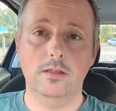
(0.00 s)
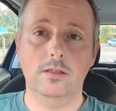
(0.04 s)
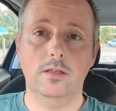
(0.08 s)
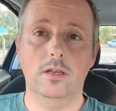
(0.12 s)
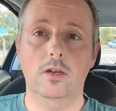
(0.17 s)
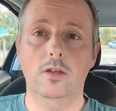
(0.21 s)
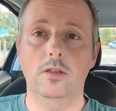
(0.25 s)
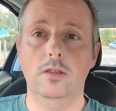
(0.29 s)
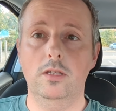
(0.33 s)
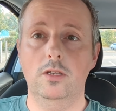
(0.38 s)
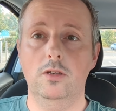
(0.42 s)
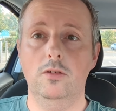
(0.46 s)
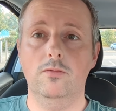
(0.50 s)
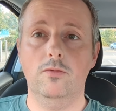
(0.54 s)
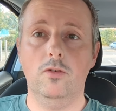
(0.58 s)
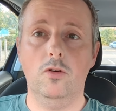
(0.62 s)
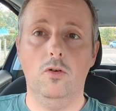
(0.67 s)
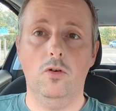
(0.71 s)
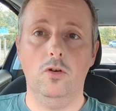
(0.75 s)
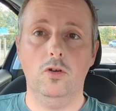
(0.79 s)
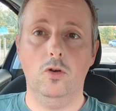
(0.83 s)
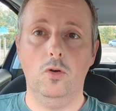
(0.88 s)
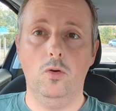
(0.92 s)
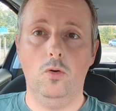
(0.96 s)
so that you've
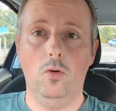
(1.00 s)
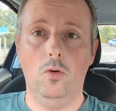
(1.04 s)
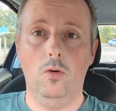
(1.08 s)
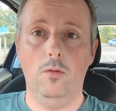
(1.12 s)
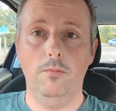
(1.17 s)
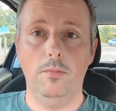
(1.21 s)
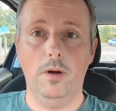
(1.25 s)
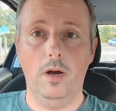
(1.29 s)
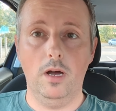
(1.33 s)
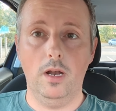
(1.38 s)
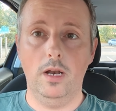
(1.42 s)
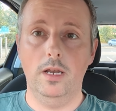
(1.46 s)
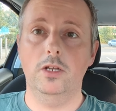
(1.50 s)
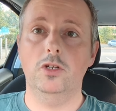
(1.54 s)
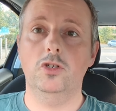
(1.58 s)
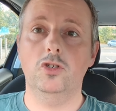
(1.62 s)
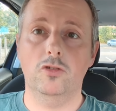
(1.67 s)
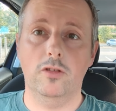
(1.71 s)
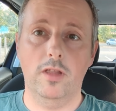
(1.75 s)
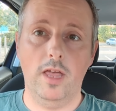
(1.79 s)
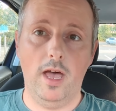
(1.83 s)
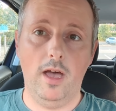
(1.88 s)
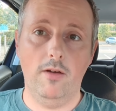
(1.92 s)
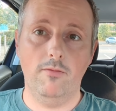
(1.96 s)
got your
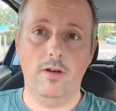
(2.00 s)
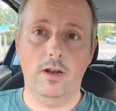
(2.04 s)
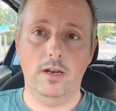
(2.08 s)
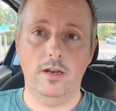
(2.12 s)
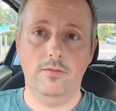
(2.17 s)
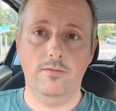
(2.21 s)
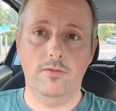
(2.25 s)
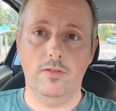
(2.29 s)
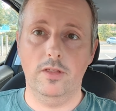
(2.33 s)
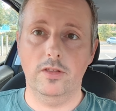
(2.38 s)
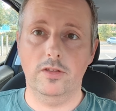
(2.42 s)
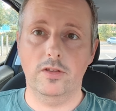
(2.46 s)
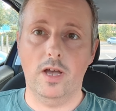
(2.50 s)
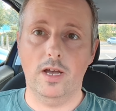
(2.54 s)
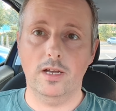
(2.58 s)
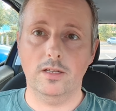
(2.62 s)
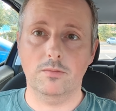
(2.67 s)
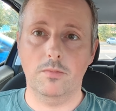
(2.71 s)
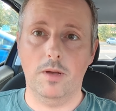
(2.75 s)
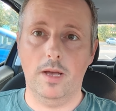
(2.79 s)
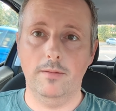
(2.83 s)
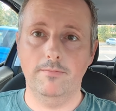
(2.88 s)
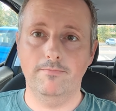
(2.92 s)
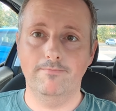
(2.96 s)
mileage there ready for the
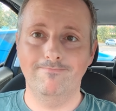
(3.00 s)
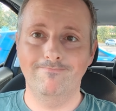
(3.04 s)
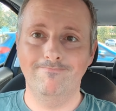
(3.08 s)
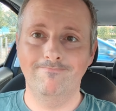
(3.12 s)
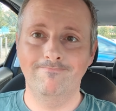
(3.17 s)
taxman.